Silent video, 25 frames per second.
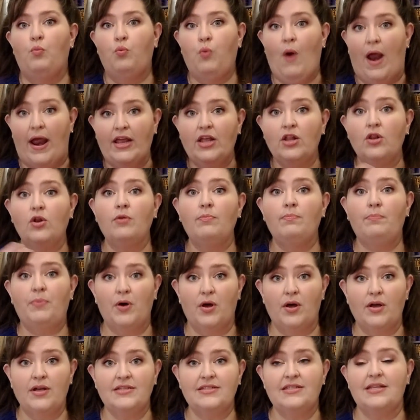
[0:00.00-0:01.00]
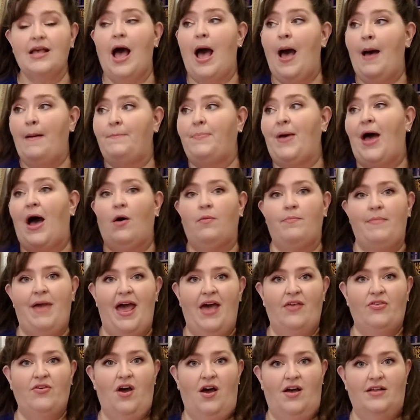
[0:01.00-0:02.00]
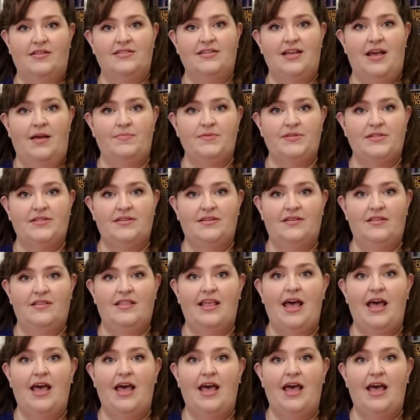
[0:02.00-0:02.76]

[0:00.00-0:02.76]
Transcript: regular books about math concepts